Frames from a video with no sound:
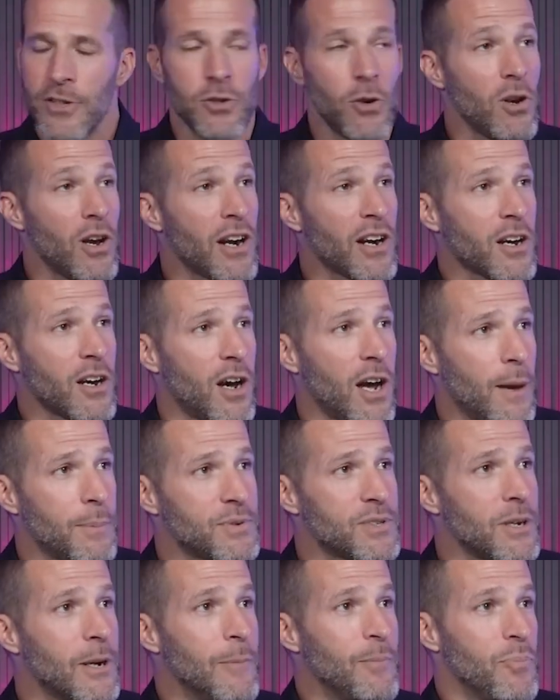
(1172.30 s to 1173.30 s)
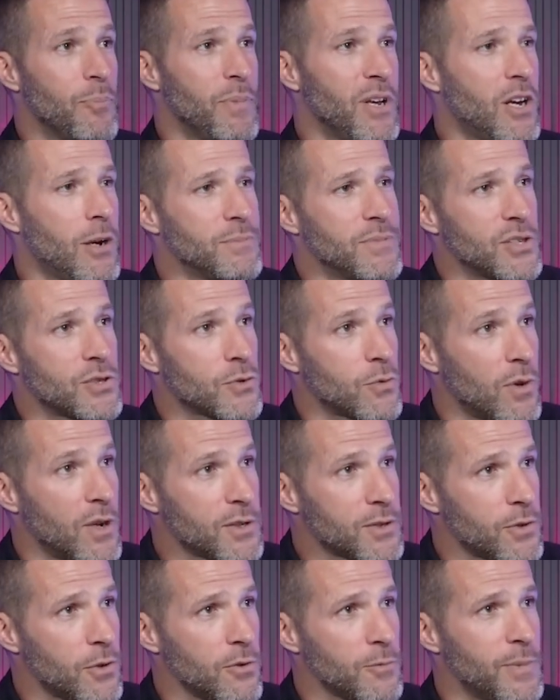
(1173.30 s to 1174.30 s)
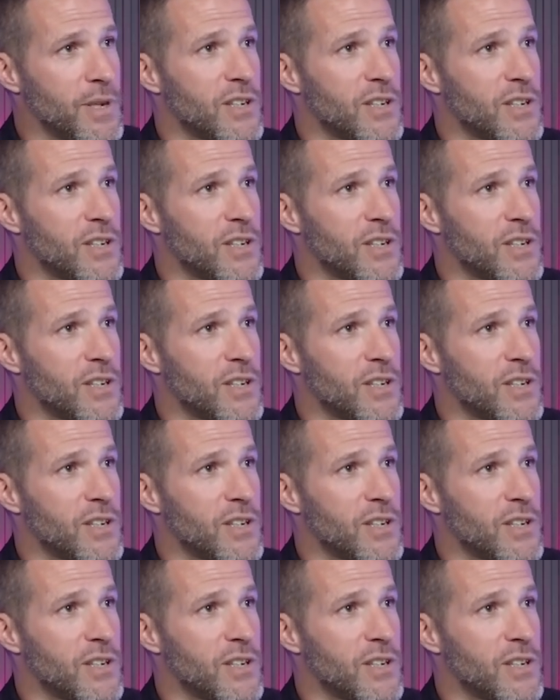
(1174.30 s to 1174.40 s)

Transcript: So a lot of cops become disgruntled